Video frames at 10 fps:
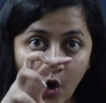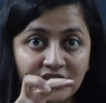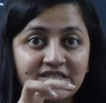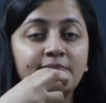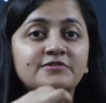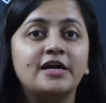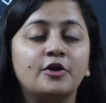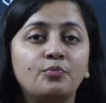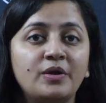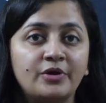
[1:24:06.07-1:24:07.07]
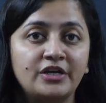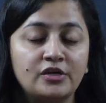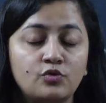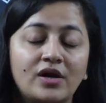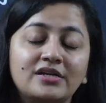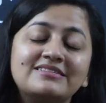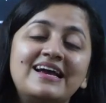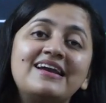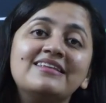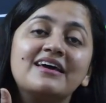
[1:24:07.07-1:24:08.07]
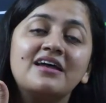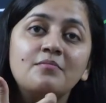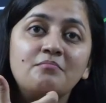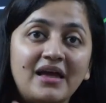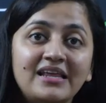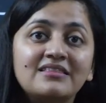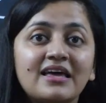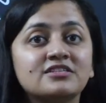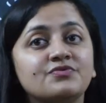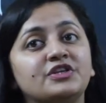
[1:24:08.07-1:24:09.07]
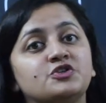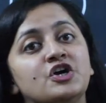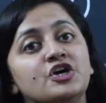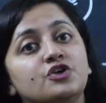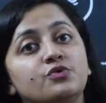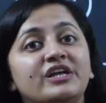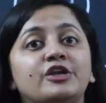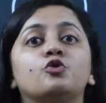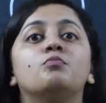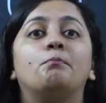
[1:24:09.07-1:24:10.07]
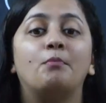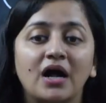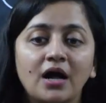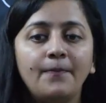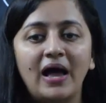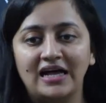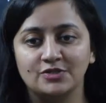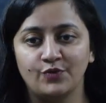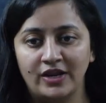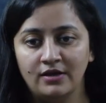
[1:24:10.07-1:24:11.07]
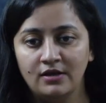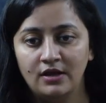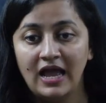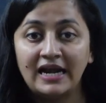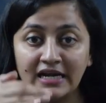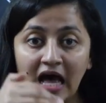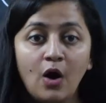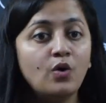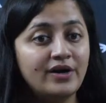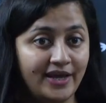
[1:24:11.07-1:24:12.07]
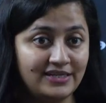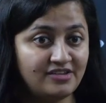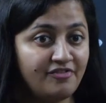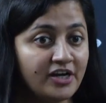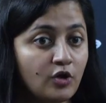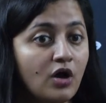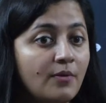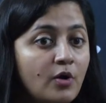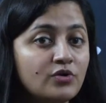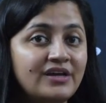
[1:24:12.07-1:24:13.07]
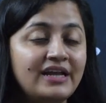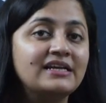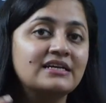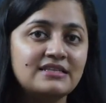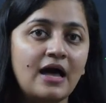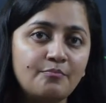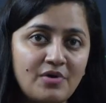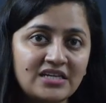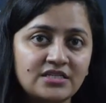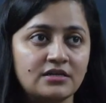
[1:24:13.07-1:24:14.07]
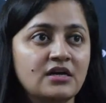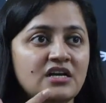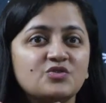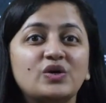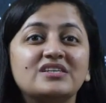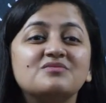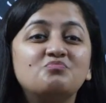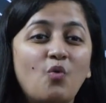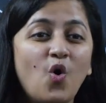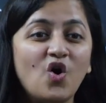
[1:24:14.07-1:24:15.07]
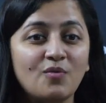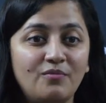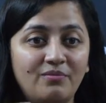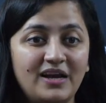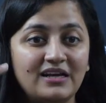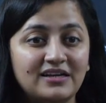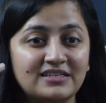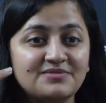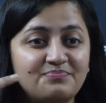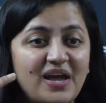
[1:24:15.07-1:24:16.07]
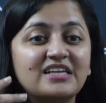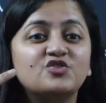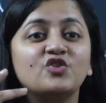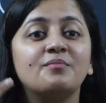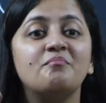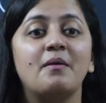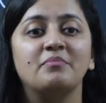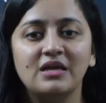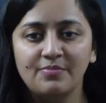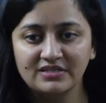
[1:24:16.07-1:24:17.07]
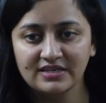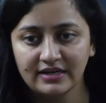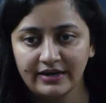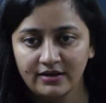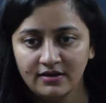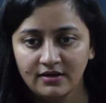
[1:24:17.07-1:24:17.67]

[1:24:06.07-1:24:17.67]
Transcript: concepts that you people need to understand and there are many things which you need to mug up as well. And nowadays, if I talk about the NEET exam pattern, so it is more, it is based on the memory basically